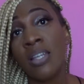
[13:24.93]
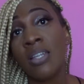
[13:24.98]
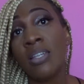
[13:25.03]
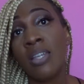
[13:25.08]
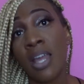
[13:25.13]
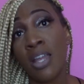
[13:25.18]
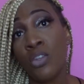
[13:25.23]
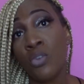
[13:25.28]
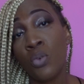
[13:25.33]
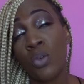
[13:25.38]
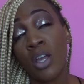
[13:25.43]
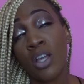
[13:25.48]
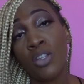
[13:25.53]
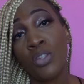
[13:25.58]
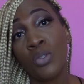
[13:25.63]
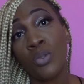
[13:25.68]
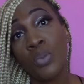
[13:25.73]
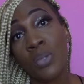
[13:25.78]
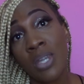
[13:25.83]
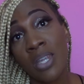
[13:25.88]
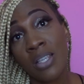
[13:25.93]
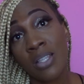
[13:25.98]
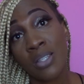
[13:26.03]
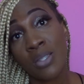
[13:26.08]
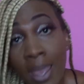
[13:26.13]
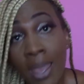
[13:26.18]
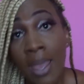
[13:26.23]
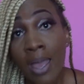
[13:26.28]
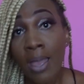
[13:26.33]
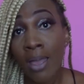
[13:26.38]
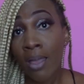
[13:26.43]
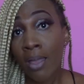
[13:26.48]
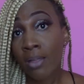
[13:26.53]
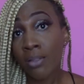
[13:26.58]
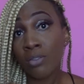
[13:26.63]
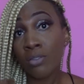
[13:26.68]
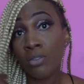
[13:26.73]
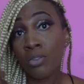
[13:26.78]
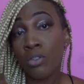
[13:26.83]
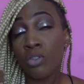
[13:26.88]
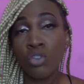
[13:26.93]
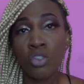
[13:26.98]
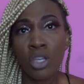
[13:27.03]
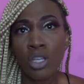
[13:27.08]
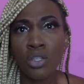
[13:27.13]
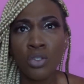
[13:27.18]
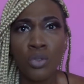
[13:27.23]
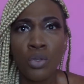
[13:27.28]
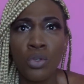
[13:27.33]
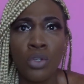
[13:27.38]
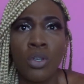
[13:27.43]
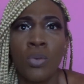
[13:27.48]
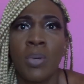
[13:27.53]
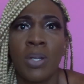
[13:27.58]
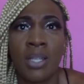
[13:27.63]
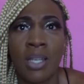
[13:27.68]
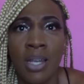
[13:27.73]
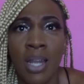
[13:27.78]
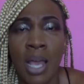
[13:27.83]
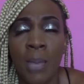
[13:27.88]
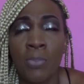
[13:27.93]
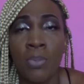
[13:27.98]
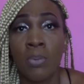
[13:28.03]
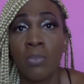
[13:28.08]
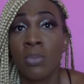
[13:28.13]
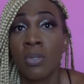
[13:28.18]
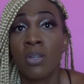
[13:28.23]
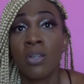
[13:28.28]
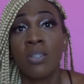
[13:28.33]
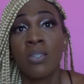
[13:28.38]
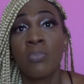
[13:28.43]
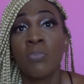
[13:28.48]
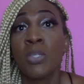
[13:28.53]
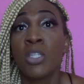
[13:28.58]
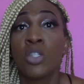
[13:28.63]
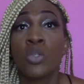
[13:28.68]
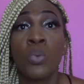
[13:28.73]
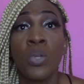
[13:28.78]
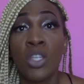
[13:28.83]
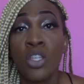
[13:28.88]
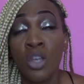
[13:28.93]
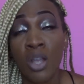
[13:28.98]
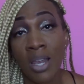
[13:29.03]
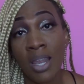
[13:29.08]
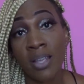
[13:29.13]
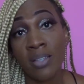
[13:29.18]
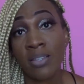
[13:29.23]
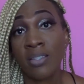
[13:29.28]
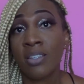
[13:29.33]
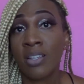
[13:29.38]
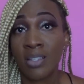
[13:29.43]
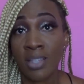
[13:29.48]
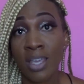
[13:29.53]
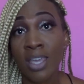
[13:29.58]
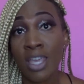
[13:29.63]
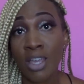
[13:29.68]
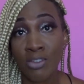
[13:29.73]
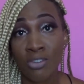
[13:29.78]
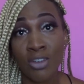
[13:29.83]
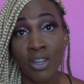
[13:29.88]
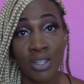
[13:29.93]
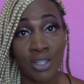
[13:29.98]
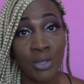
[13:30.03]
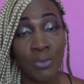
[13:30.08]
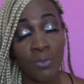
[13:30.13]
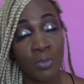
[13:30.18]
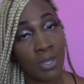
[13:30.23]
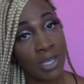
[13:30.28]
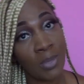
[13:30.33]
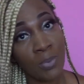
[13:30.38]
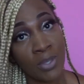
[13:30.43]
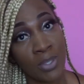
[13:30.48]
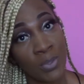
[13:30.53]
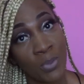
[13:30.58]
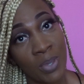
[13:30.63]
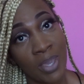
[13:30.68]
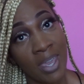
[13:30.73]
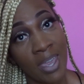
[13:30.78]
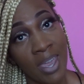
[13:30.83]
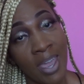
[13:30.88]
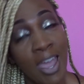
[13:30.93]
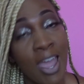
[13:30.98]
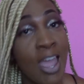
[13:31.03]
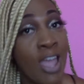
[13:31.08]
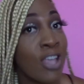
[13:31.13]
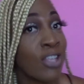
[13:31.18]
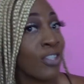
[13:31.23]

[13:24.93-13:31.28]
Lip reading: Then you can do this, and you just don't know what could happen, because between your legs is not an area to play with, okay?